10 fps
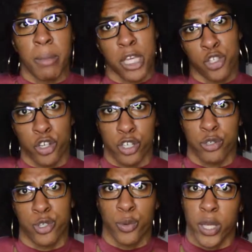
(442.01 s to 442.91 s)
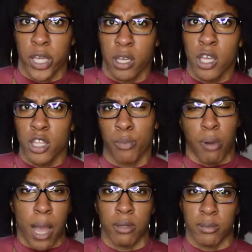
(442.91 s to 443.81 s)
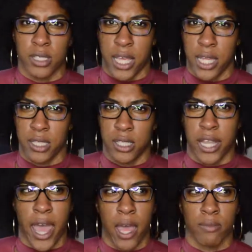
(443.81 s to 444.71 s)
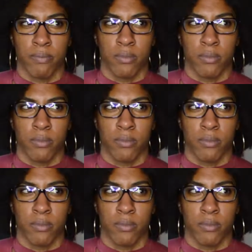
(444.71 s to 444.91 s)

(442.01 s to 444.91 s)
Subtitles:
make sure you're doing the problem sets that